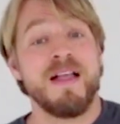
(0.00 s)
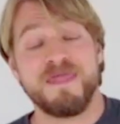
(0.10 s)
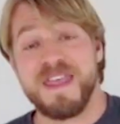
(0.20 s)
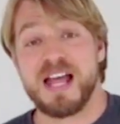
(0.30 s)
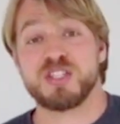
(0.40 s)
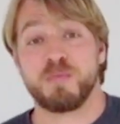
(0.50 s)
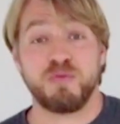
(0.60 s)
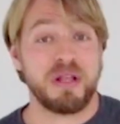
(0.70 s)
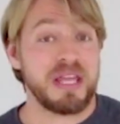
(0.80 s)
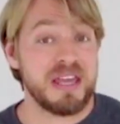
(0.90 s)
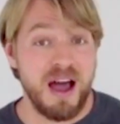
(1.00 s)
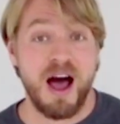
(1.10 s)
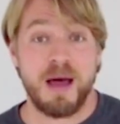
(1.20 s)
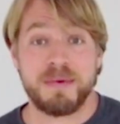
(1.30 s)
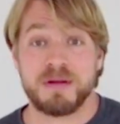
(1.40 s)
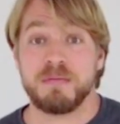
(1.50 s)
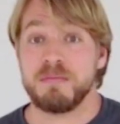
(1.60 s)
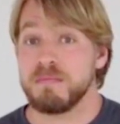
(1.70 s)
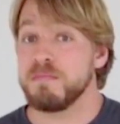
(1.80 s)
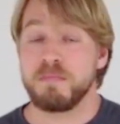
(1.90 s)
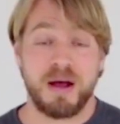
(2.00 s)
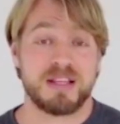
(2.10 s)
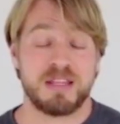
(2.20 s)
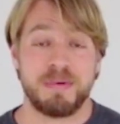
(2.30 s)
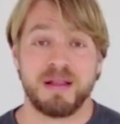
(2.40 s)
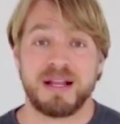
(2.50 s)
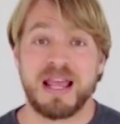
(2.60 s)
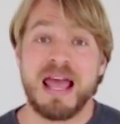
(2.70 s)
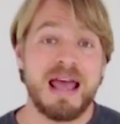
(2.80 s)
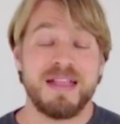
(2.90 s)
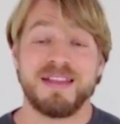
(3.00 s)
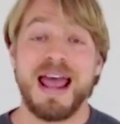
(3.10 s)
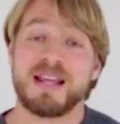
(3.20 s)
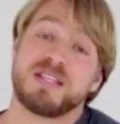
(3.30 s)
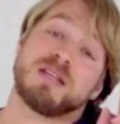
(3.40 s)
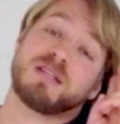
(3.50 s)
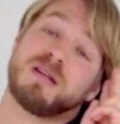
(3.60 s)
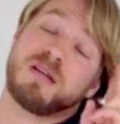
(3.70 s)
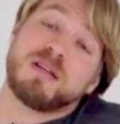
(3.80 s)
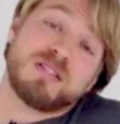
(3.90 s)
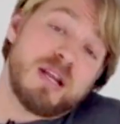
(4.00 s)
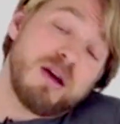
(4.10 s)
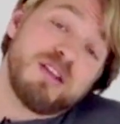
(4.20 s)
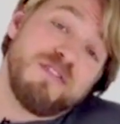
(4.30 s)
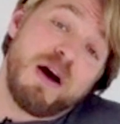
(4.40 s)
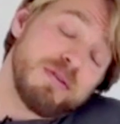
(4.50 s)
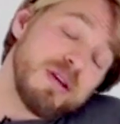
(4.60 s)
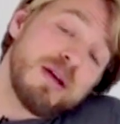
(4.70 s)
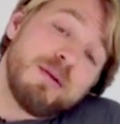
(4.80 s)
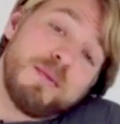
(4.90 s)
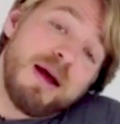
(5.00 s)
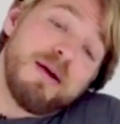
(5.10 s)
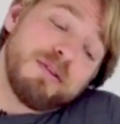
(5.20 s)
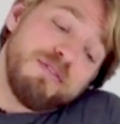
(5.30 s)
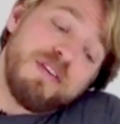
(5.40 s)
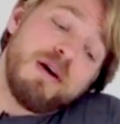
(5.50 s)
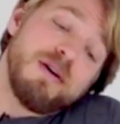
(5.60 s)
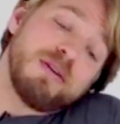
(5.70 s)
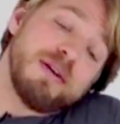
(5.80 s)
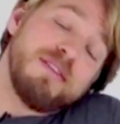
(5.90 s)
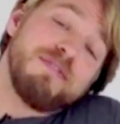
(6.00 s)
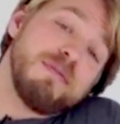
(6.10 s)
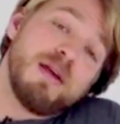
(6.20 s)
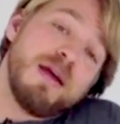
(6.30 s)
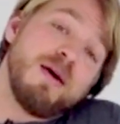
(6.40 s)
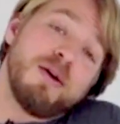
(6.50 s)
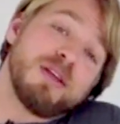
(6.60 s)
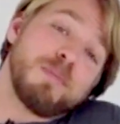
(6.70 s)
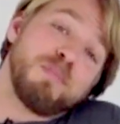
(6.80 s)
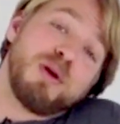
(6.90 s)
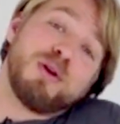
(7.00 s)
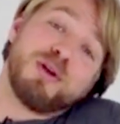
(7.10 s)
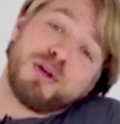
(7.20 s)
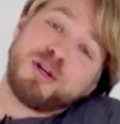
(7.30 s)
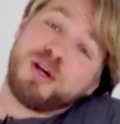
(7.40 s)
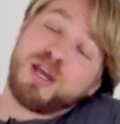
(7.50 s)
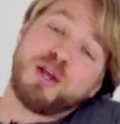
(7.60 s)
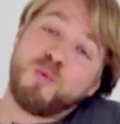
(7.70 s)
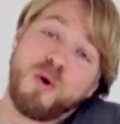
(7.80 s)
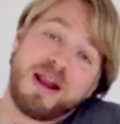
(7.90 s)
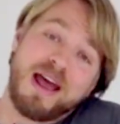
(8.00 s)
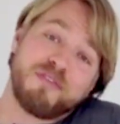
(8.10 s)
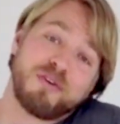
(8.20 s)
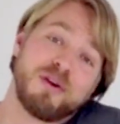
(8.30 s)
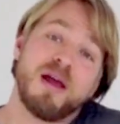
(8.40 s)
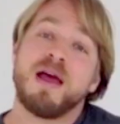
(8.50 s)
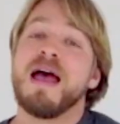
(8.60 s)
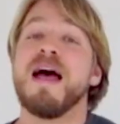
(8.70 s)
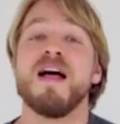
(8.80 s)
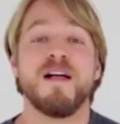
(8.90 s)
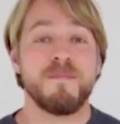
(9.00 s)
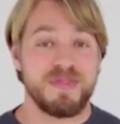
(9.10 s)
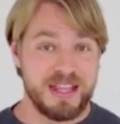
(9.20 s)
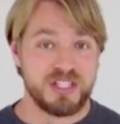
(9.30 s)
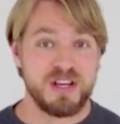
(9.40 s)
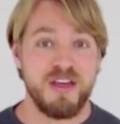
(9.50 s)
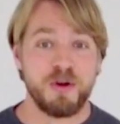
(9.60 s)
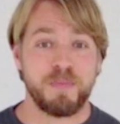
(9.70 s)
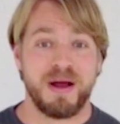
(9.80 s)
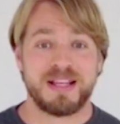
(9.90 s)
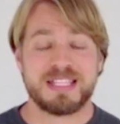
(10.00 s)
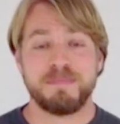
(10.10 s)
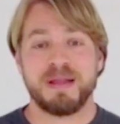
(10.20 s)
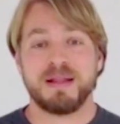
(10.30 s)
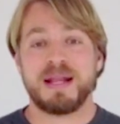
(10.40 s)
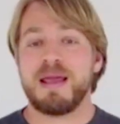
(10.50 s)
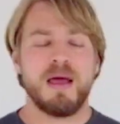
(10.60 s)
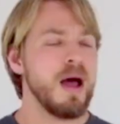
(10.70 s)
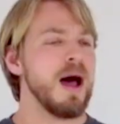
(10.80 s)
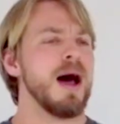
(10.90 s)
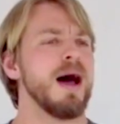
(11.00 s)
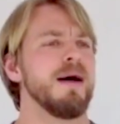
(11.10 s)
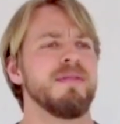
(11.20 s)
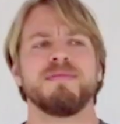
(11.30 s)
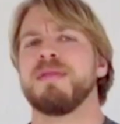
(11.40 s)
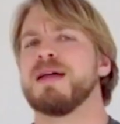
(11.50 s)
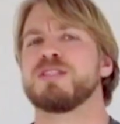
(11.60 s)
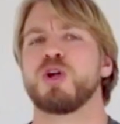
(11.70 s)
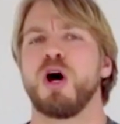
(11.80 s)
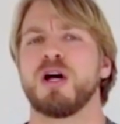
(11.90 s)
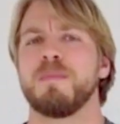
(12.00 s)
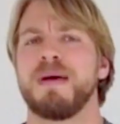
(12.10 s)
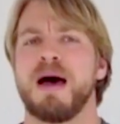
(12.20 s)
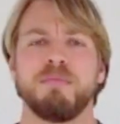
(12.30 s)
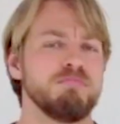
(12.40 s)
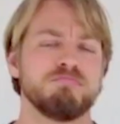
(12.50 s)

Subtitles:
That's a really common possibility. The next is sitting on the phone. You don't want to hold your phone, you're on the computer, cooking, whatever. That's another possibility. Let's talk about